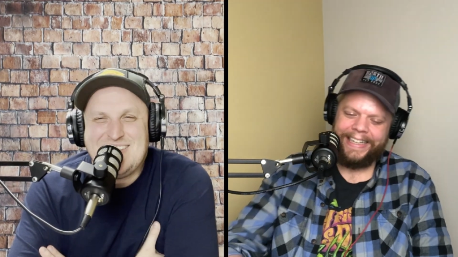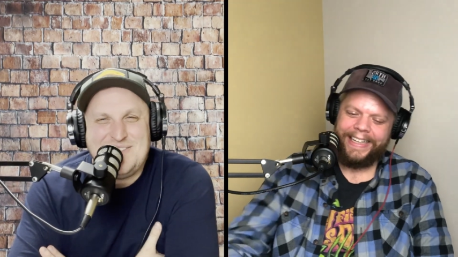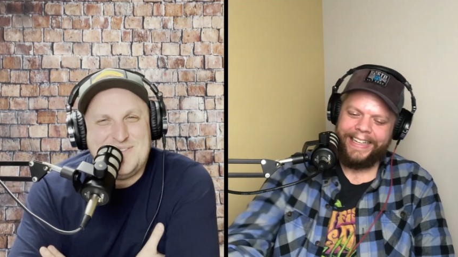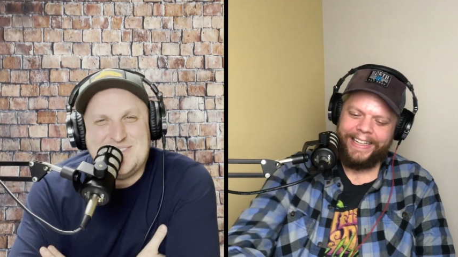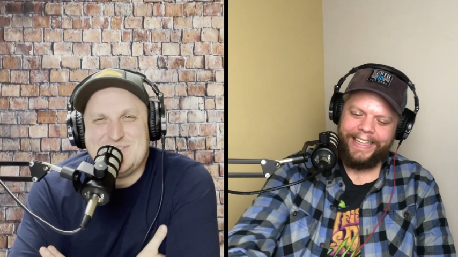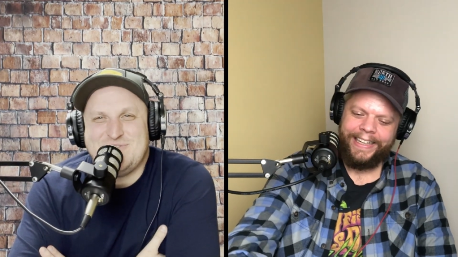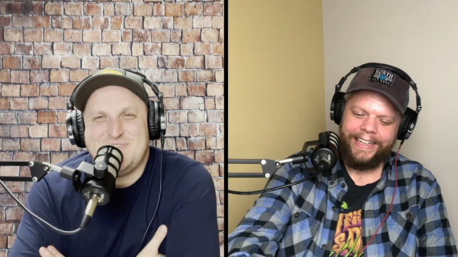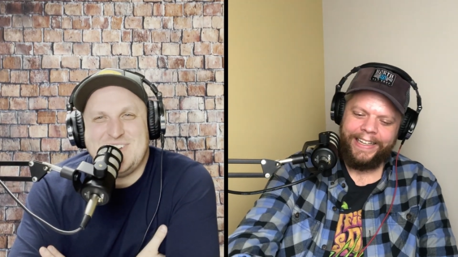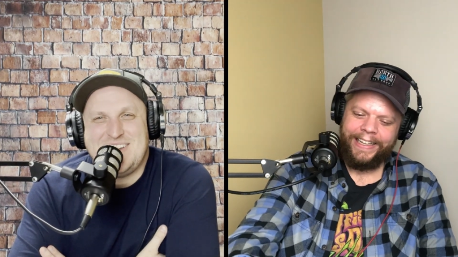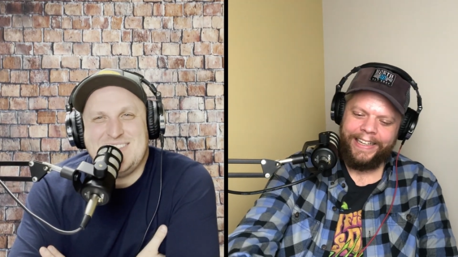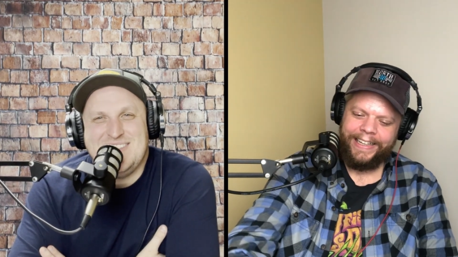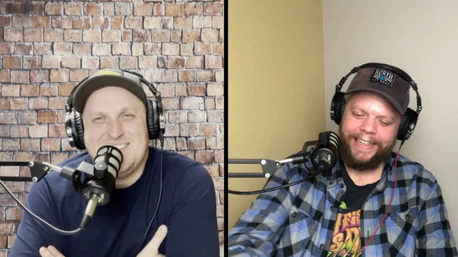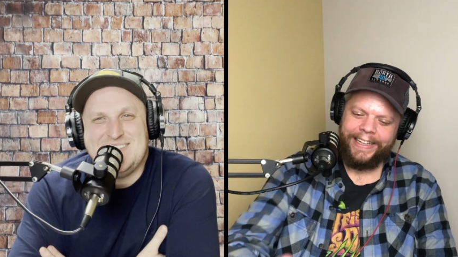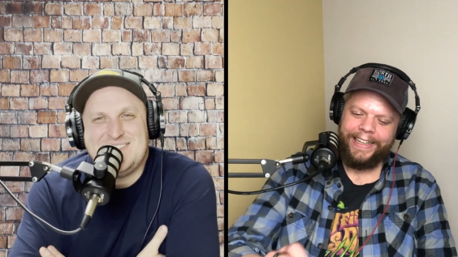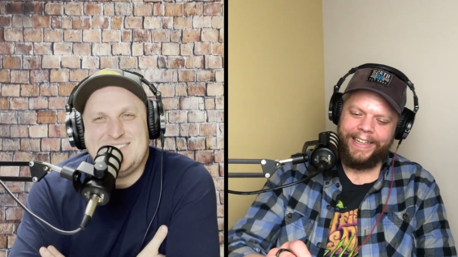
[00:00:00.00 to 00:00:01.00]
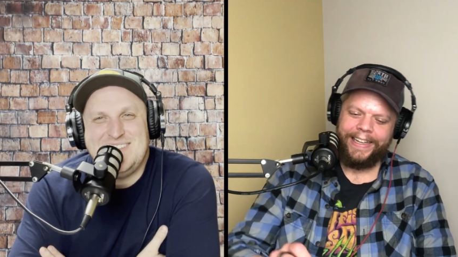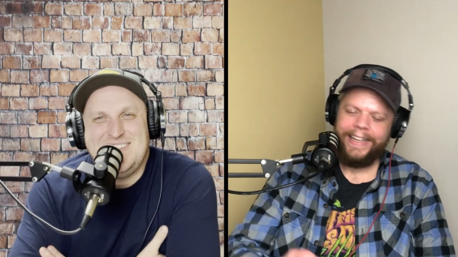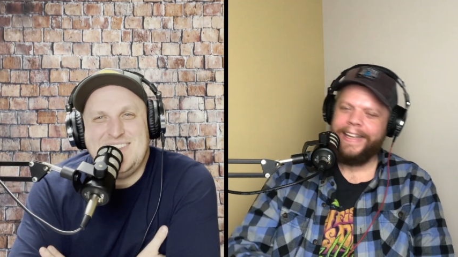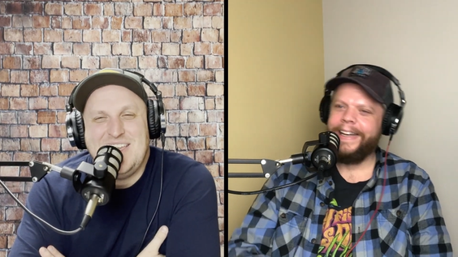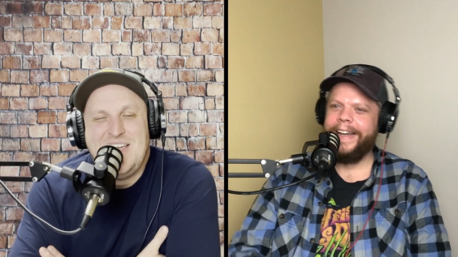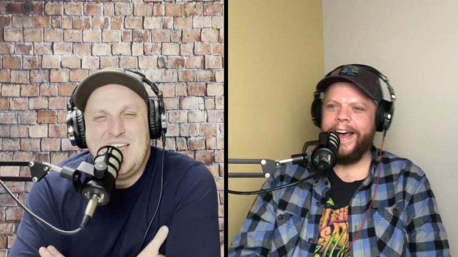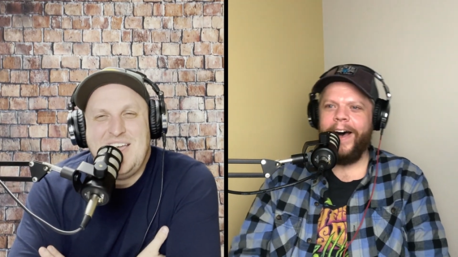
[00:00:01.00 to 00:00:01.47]
Speaker 1: no one's freaking listening.
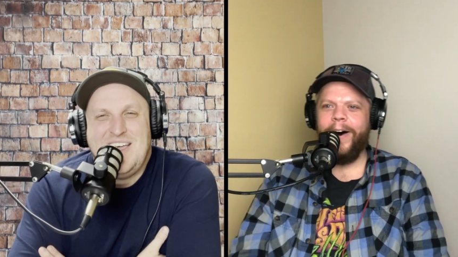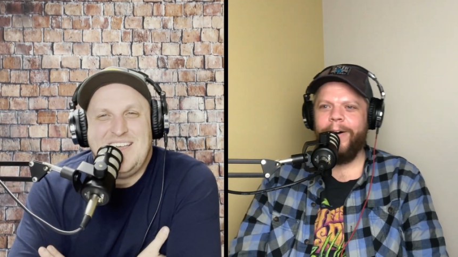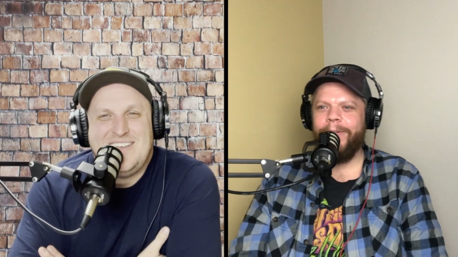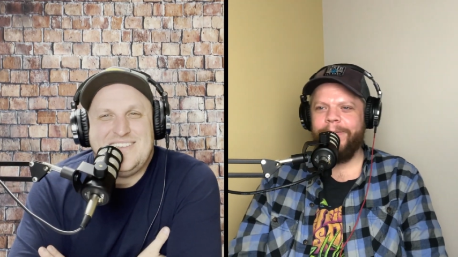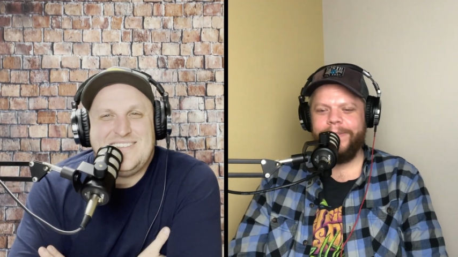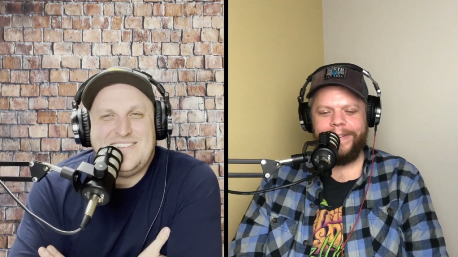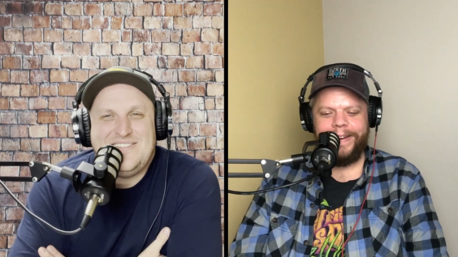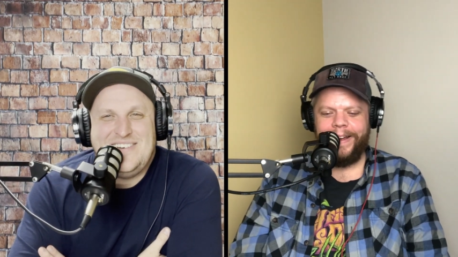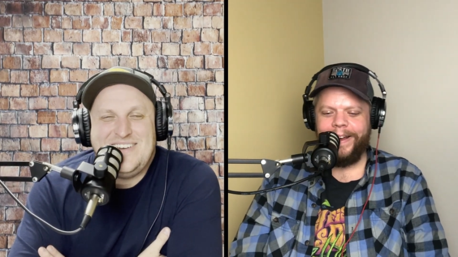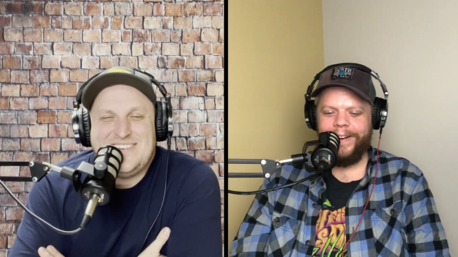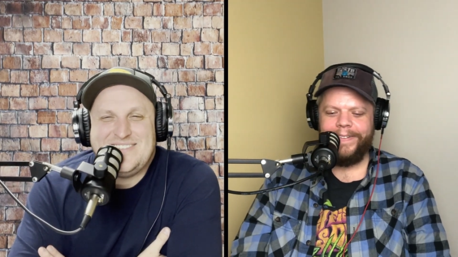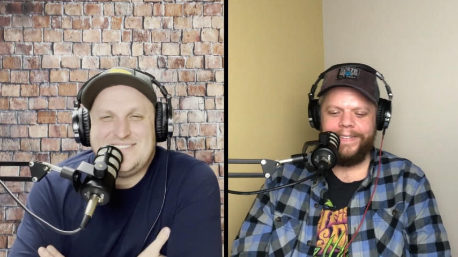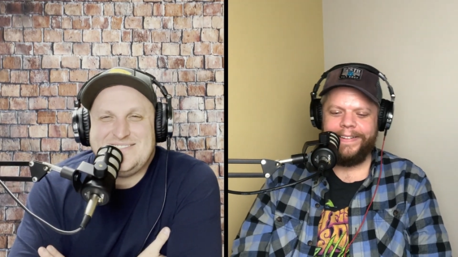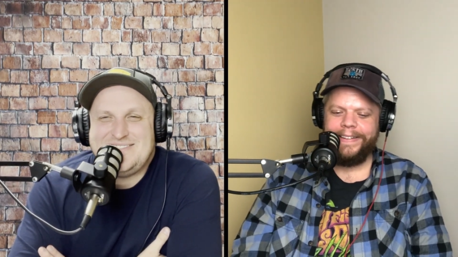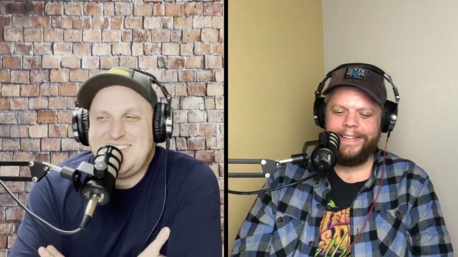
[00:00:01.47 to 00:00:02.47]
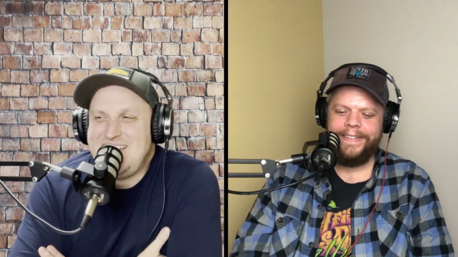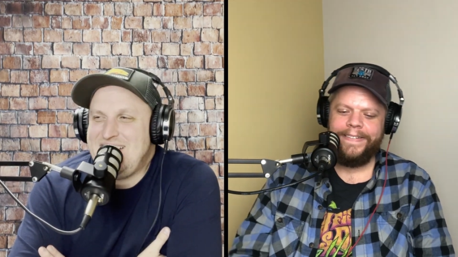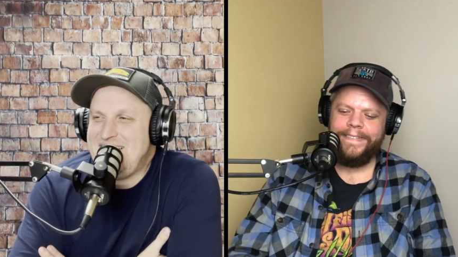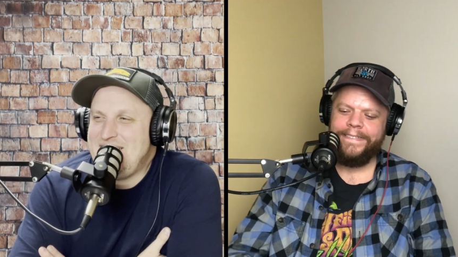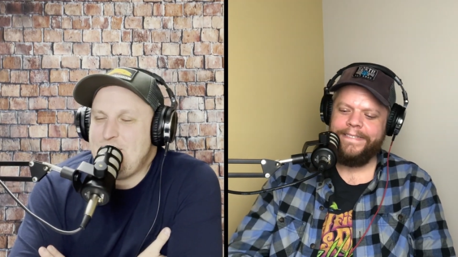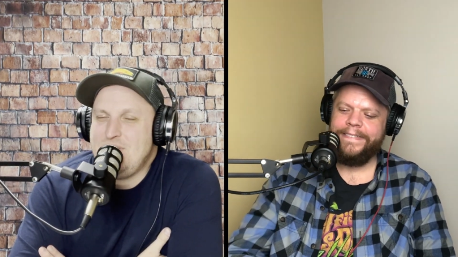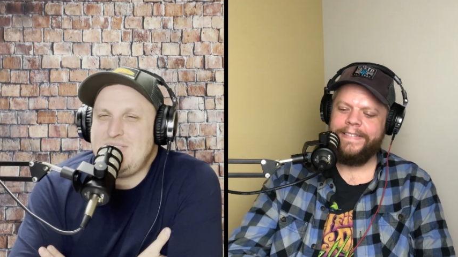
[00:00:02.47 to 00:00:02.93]
No, no.
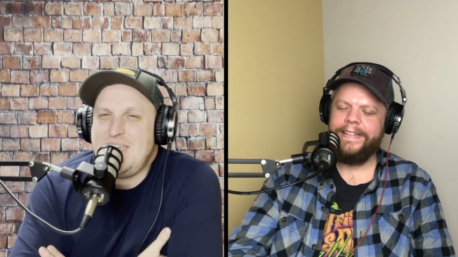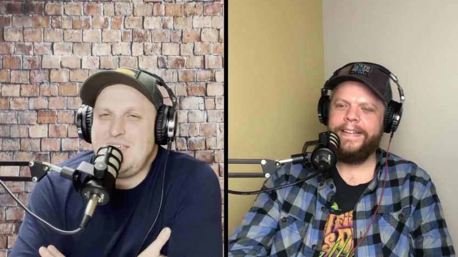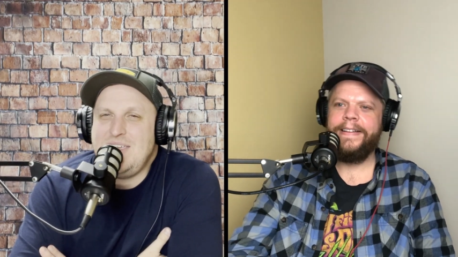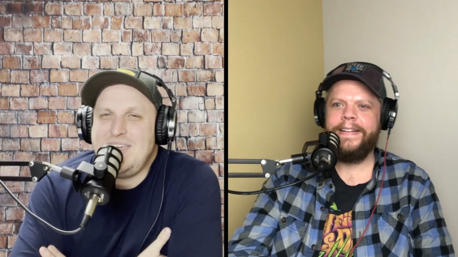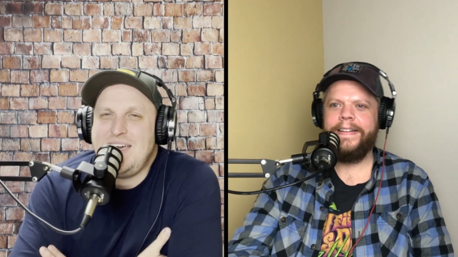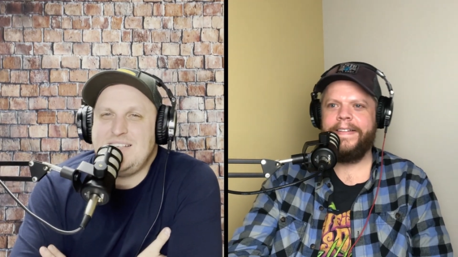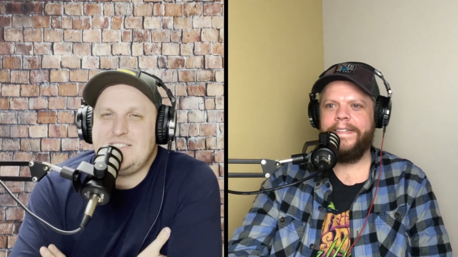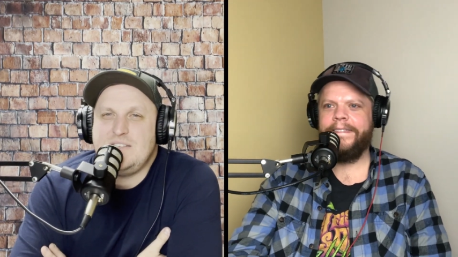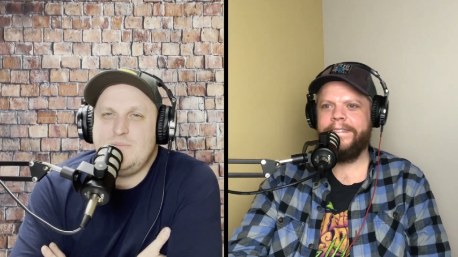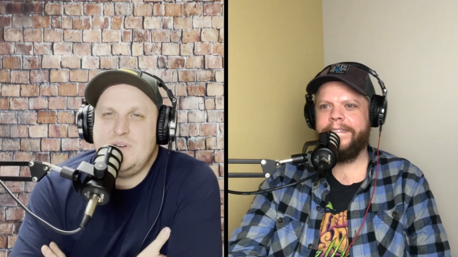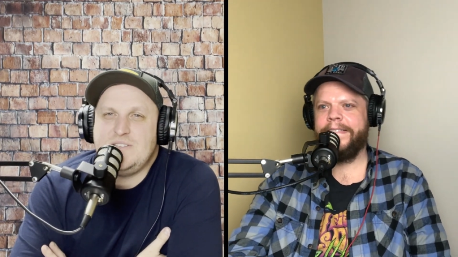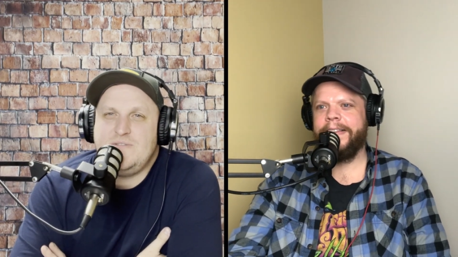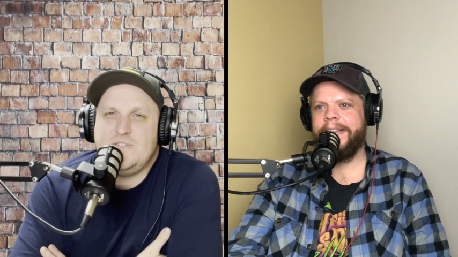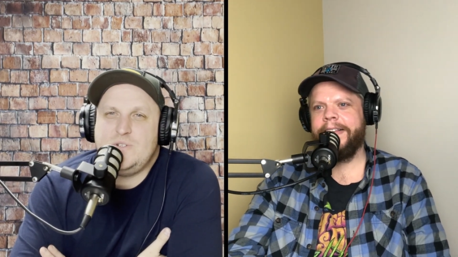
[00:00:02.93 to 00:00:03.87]
Nah. Well, thank you guys so much for